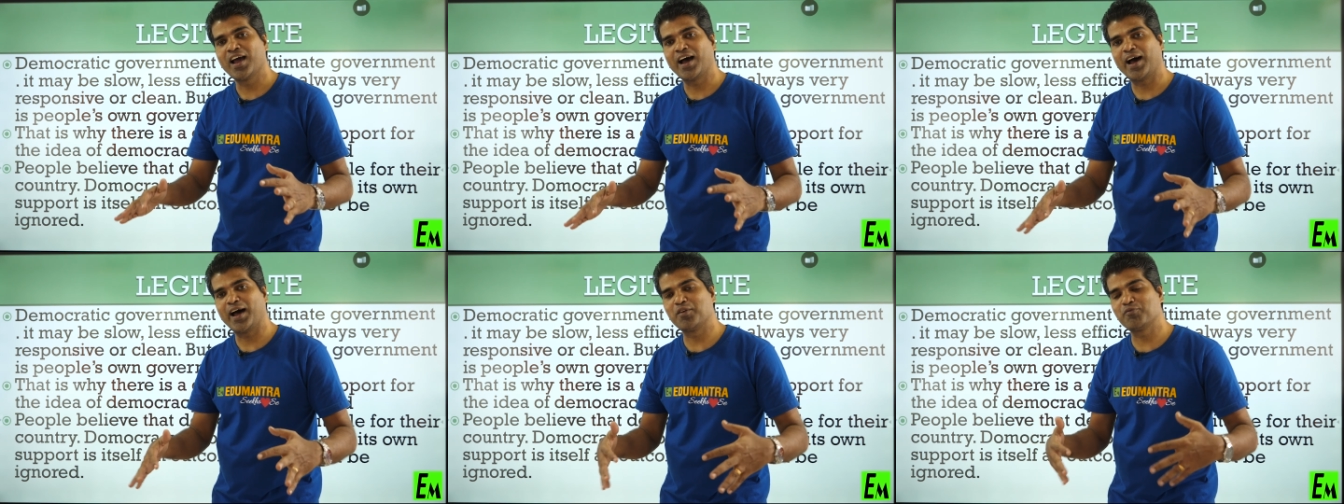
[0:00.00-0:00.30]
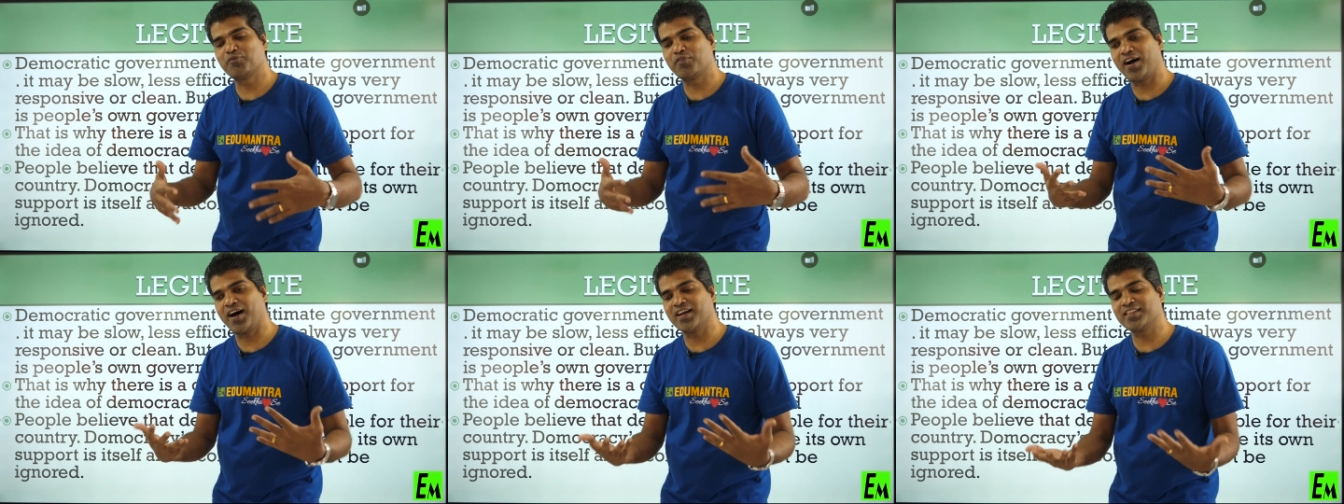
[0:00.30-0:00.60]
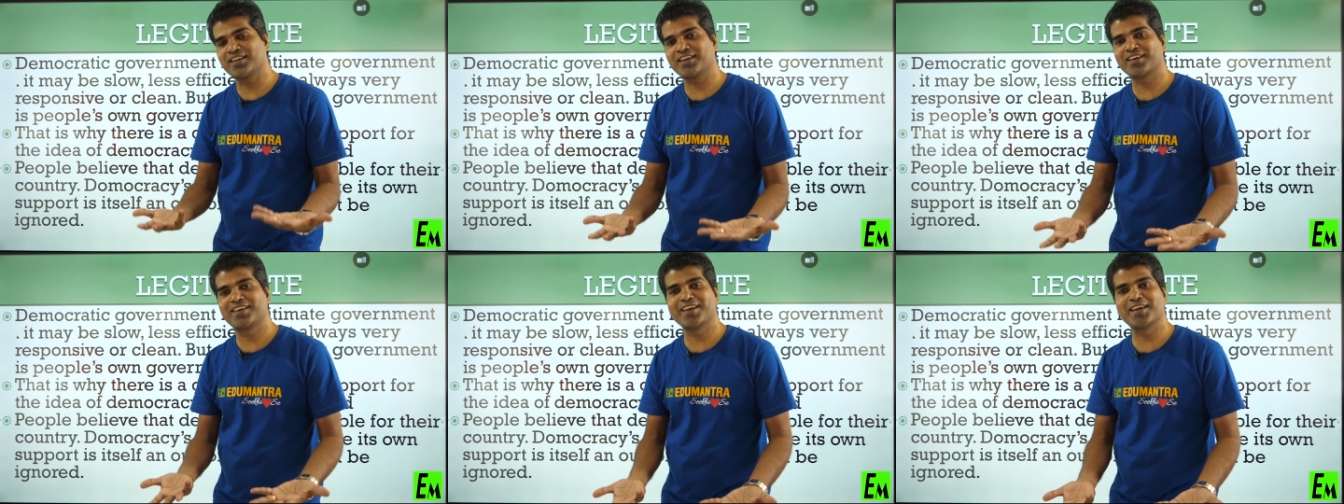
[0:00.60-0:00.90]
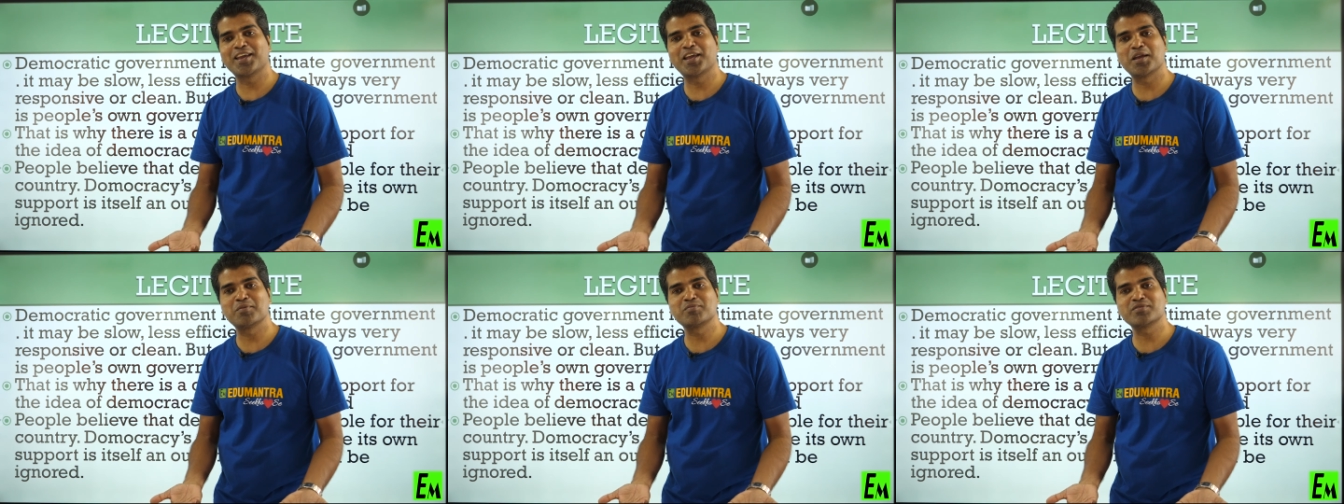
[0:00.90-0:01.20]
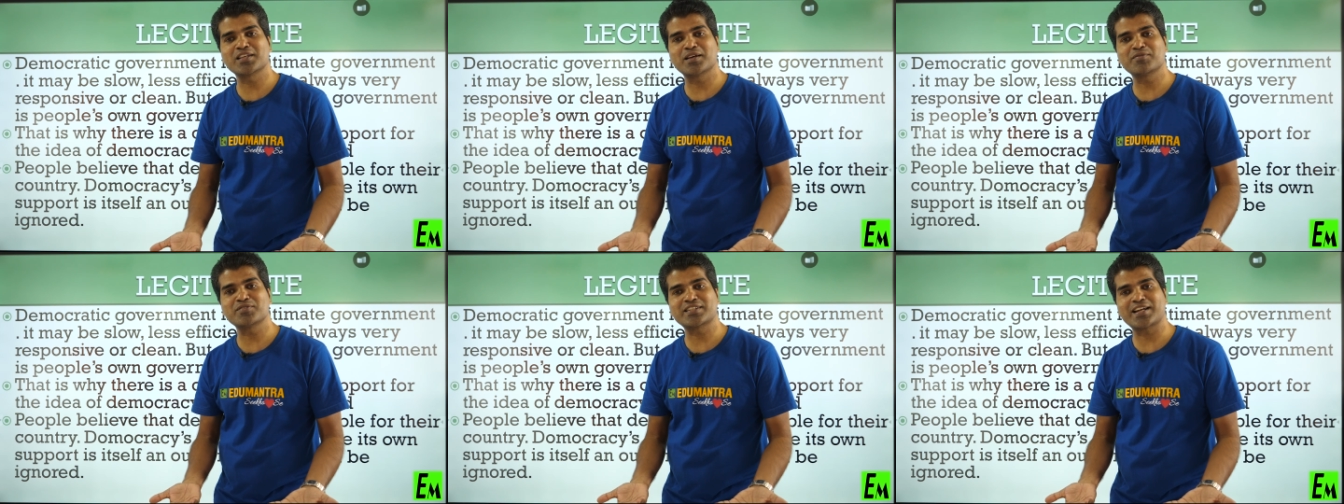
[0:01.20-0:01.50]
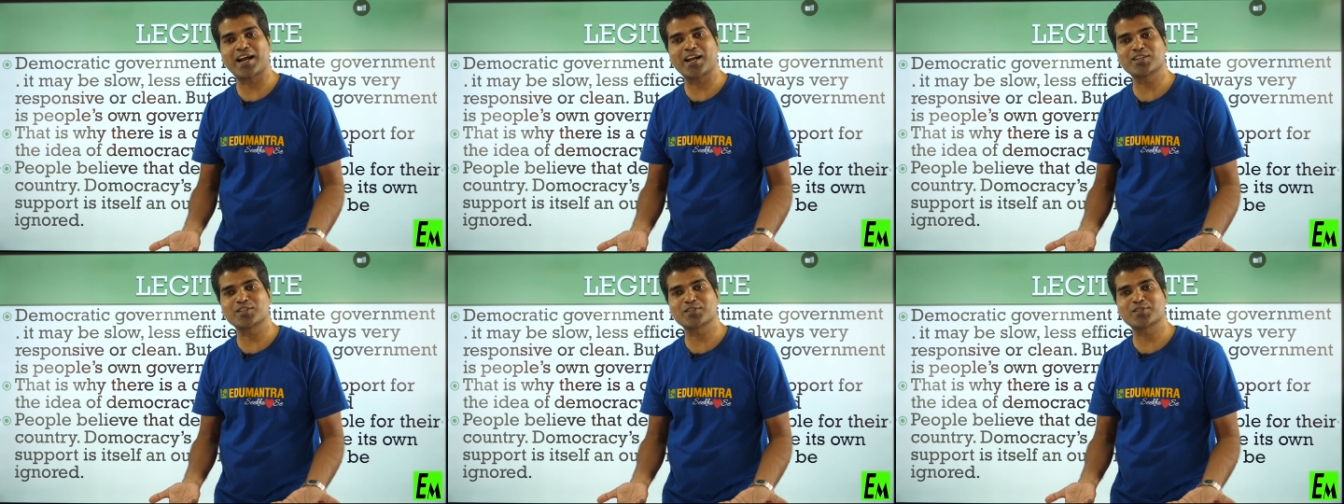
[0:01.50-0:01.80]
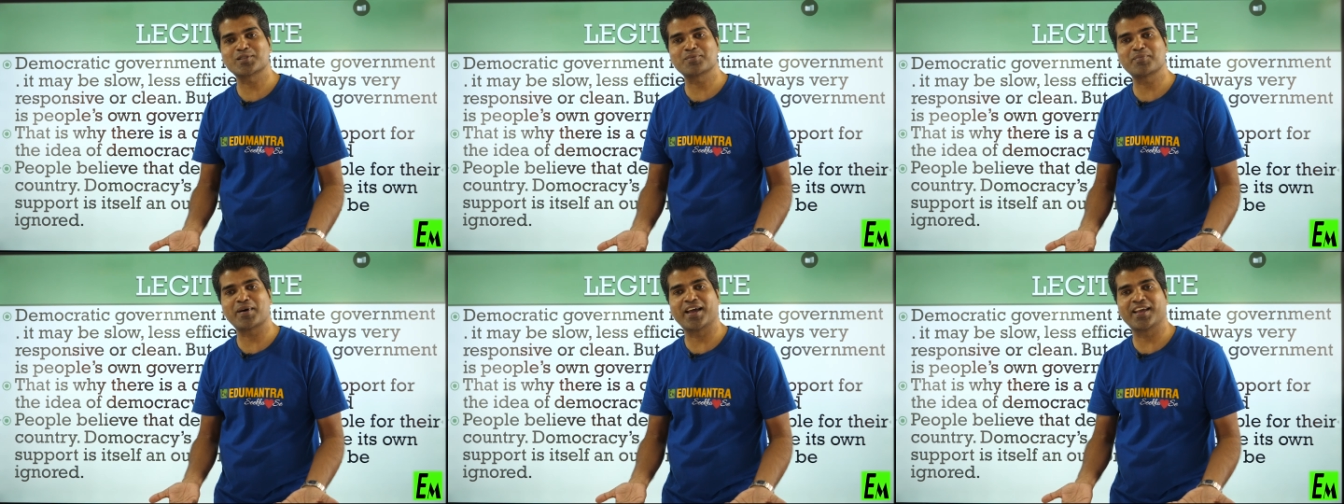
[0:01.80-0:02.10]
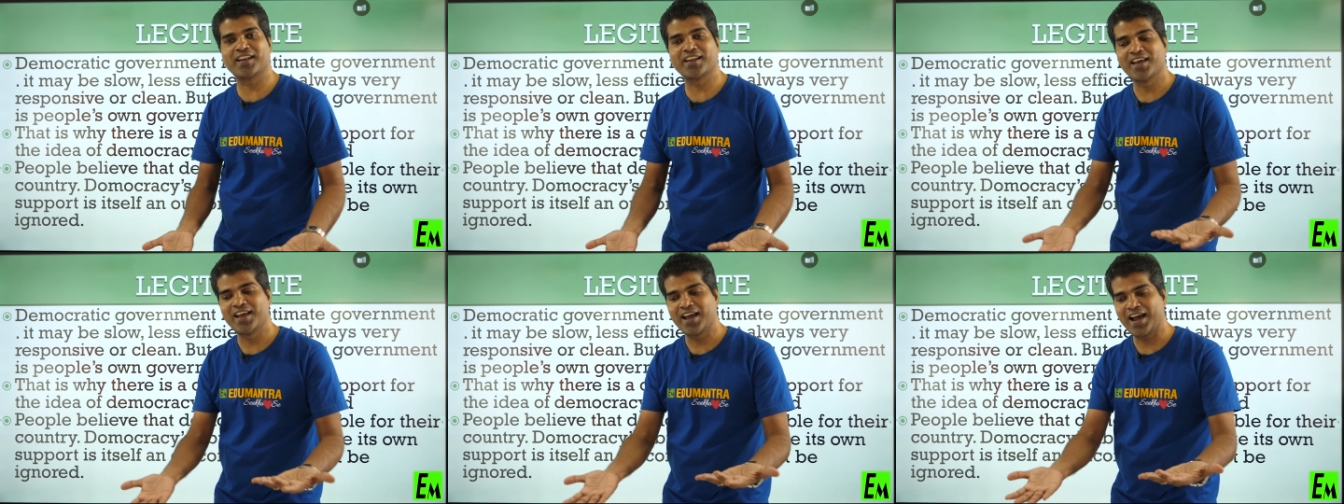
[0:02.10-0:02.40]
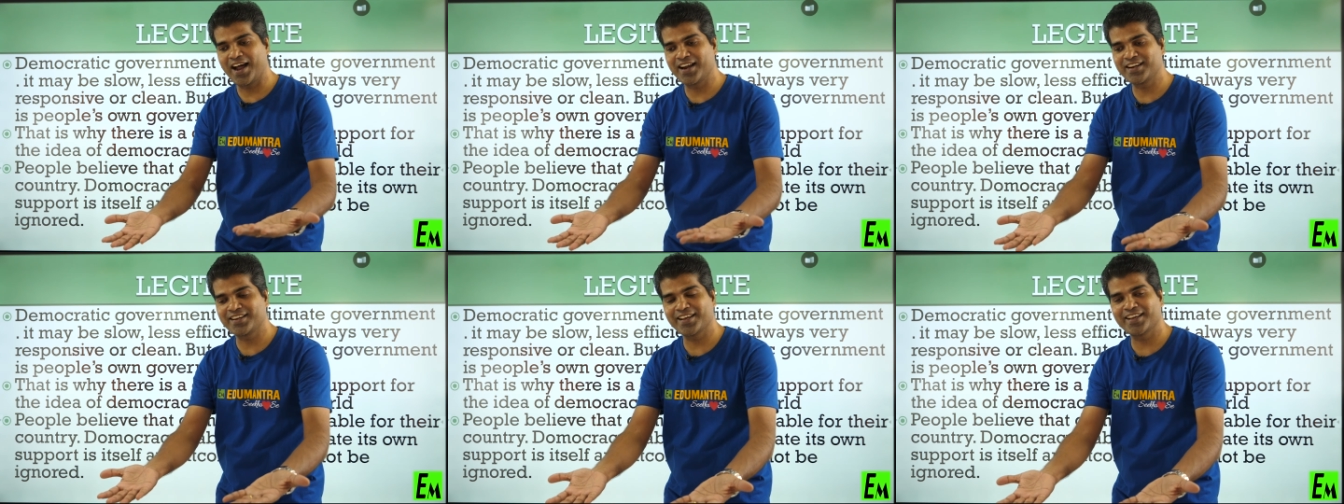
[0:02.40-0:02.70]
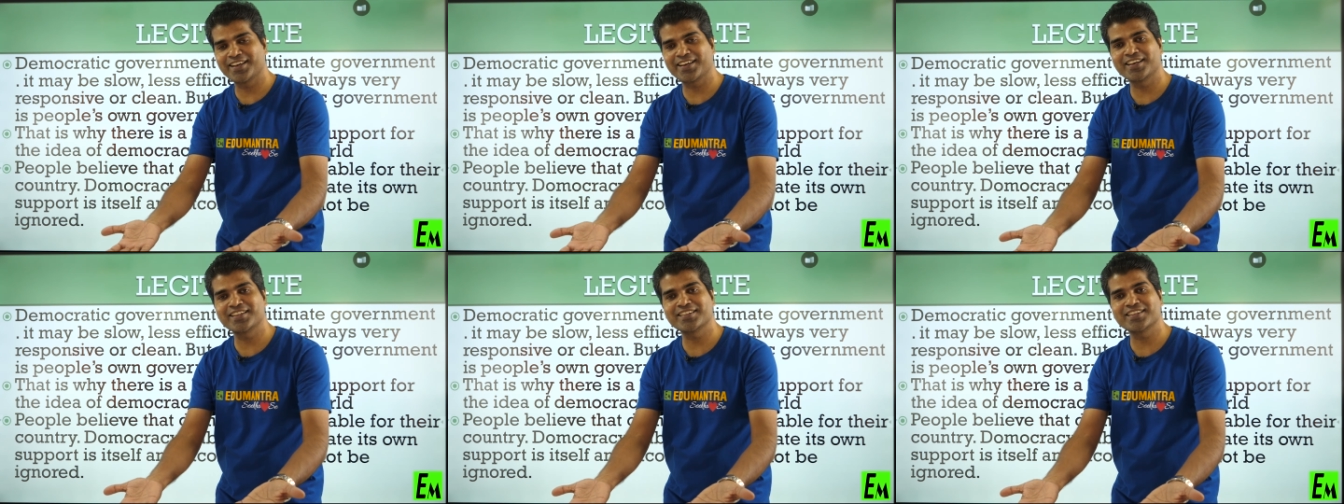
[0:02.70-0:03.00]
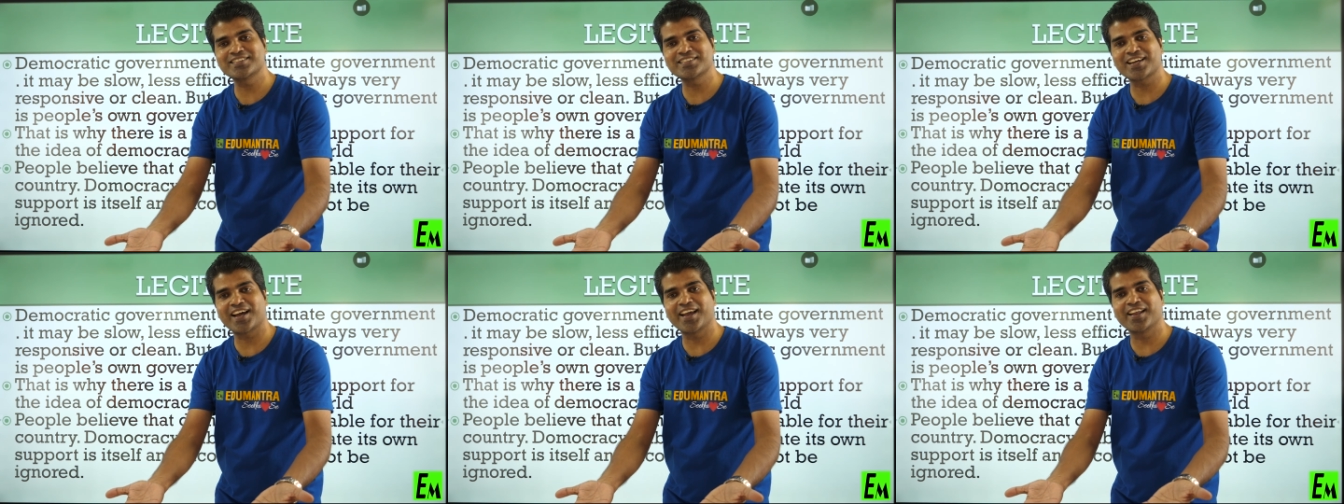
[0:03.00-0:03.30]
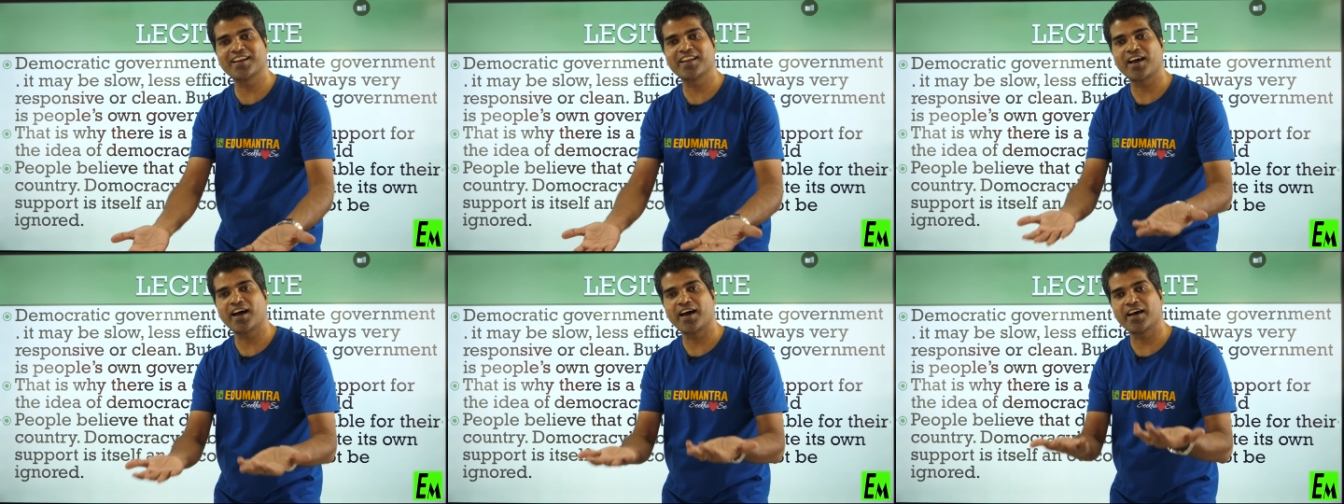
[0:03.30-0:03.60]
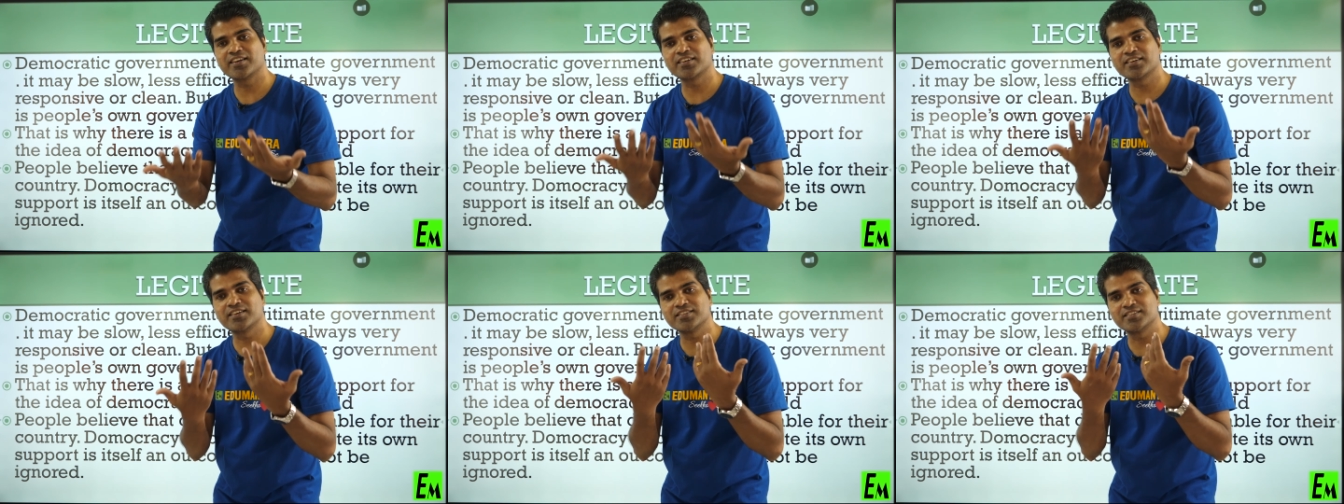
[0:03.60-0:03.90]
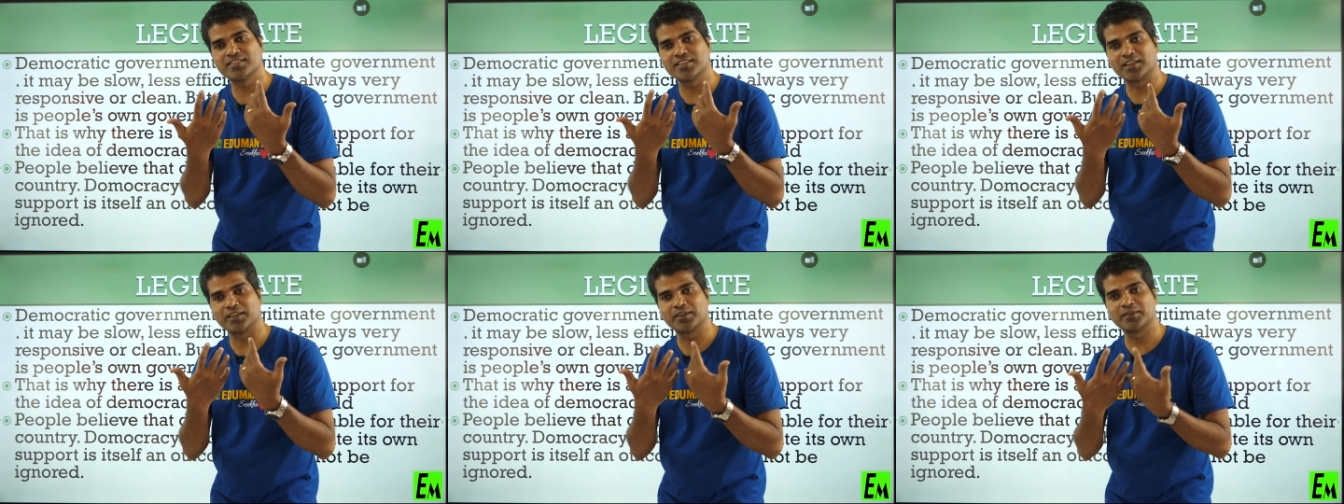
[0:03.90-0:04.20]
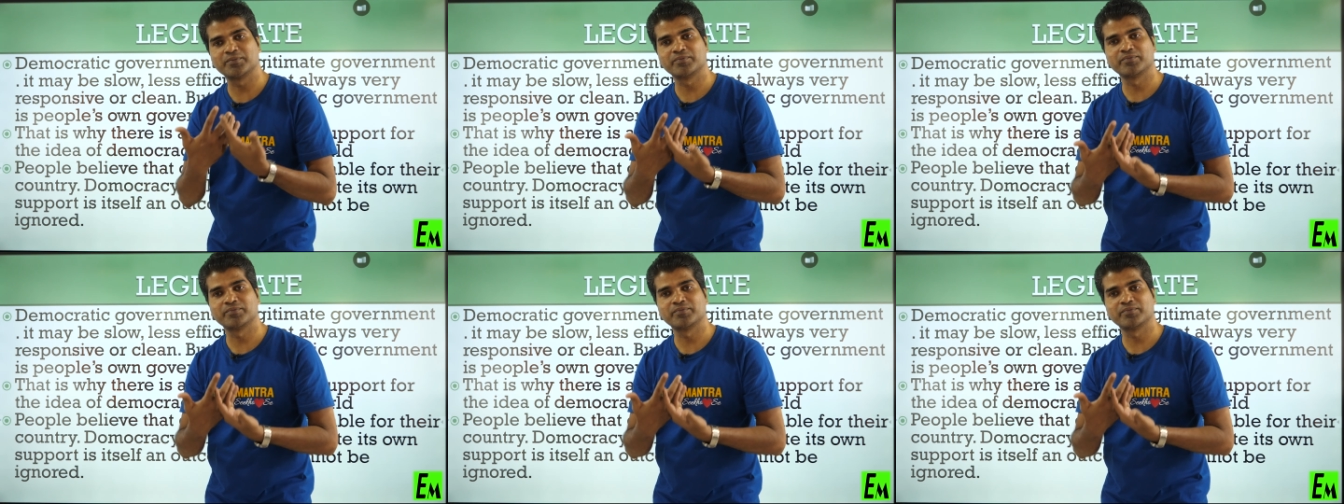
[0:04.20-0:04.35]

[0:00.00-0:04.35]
and father he himself starts to smile and taking the child and kissing.